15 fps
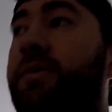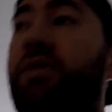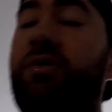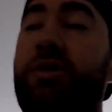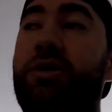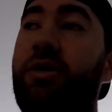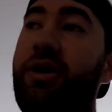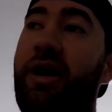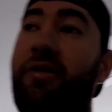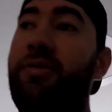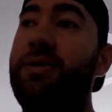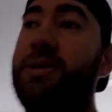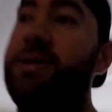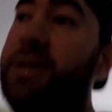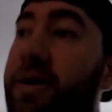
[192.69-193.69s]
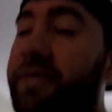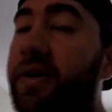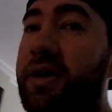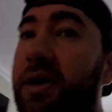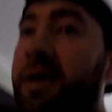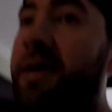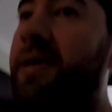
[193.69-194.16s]
starting out with the
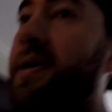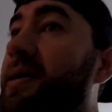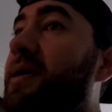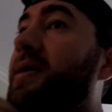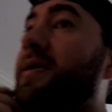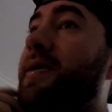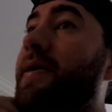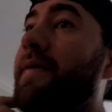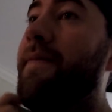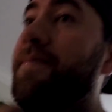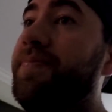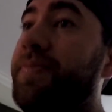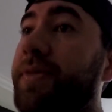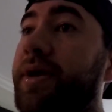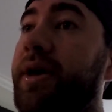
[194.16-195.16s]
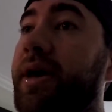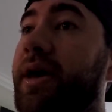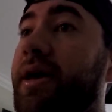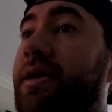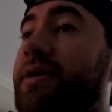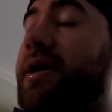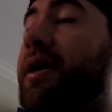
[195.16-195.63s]
Civic,
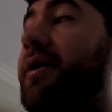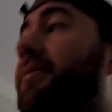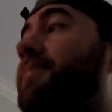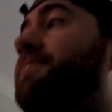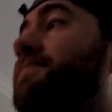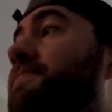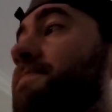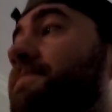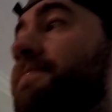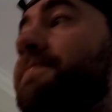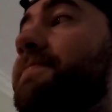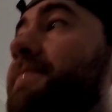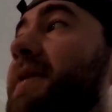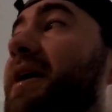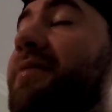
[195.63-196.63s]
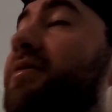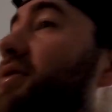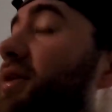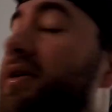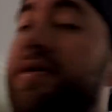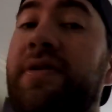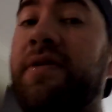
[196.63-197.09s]
and after
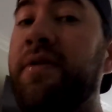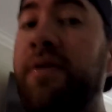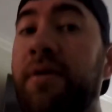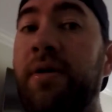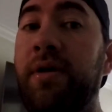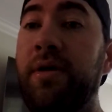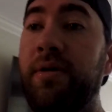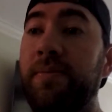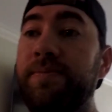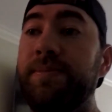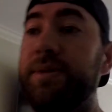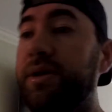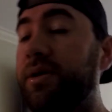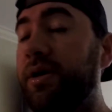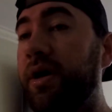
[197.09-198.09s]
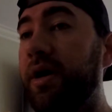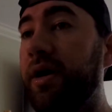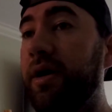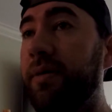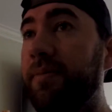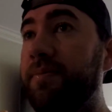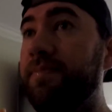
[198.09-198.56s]
this,
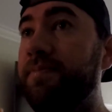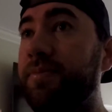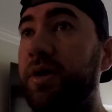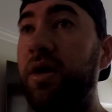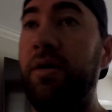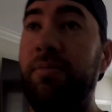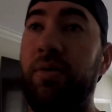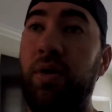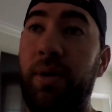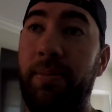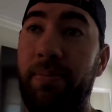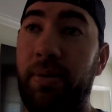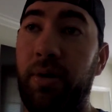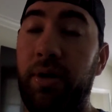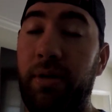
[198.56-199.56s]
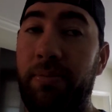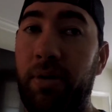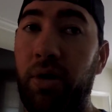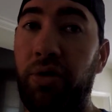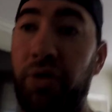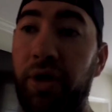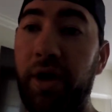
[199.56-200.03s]
I'm gonna put a
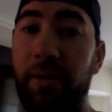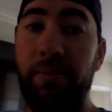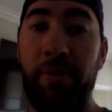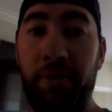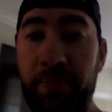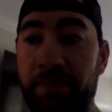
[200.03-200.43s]
poll up